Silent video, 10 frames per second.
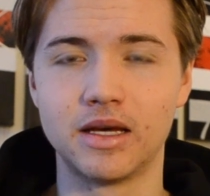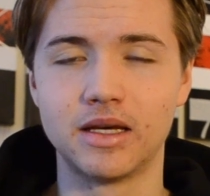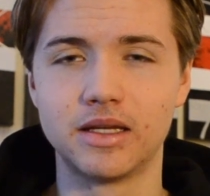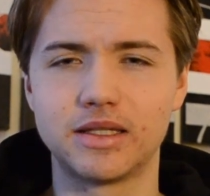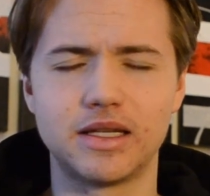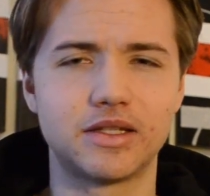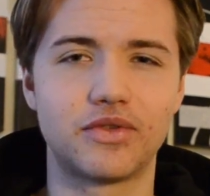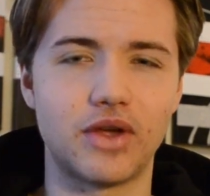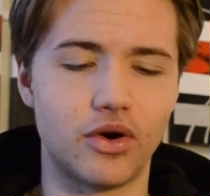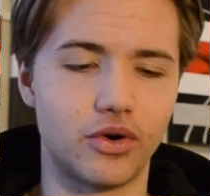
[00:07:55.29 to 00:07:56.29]
since
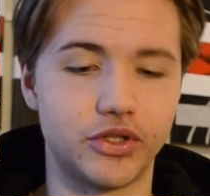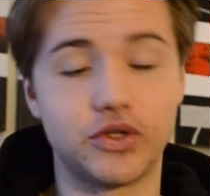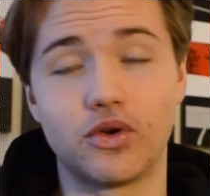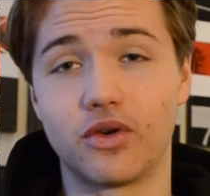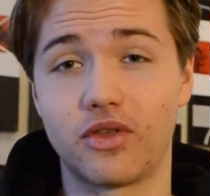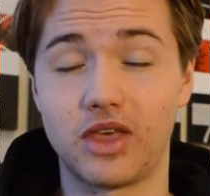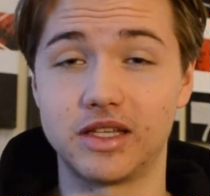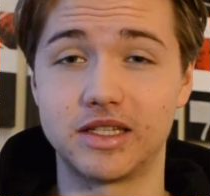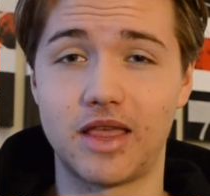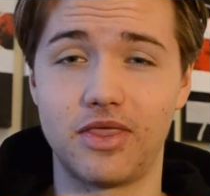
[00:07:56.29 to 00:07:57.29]
there are certain things
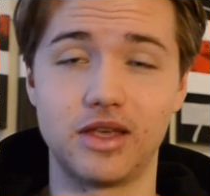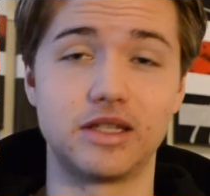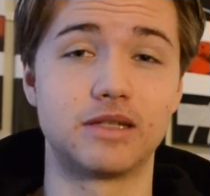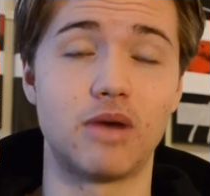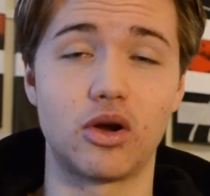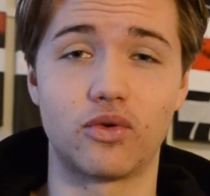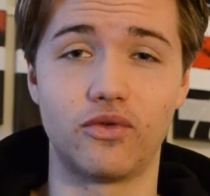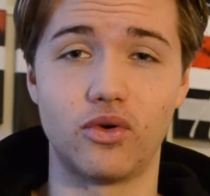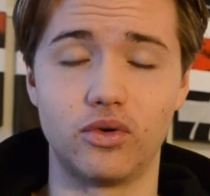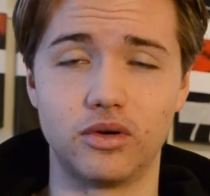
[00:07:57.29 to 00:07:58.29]
that this
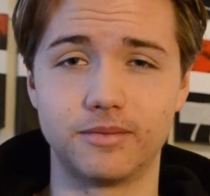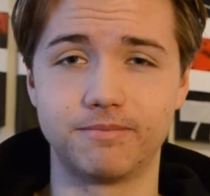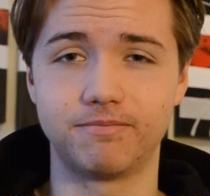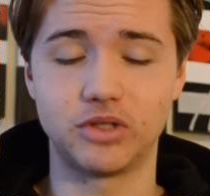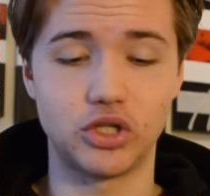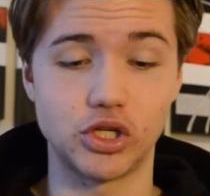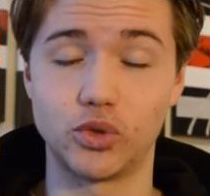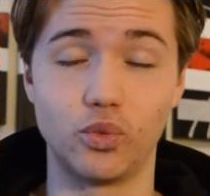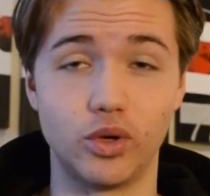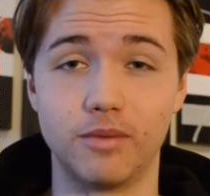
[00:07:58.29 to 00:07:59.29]
microphone just
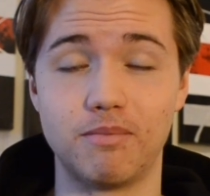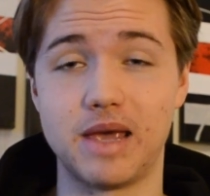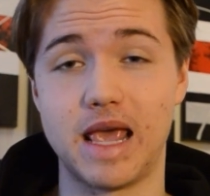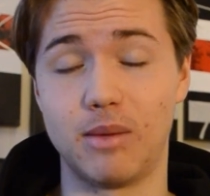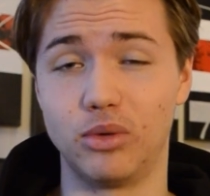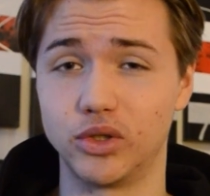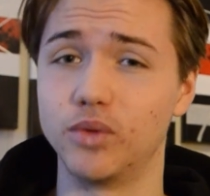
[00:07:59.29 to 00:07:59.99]
wouldn't be able to